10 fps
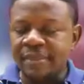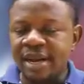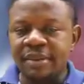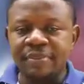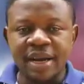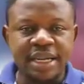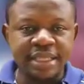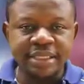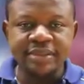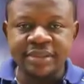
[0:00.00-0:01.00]
about the
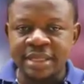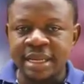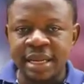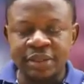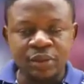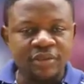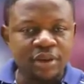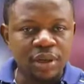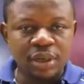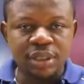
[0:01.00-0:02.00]
palliatives that you have
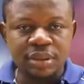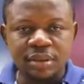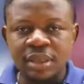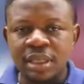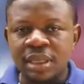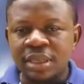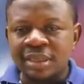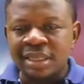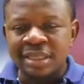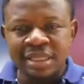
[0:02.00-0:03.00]
not gotten.
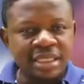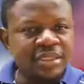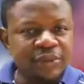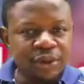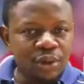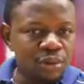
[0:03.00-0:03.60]
This is for your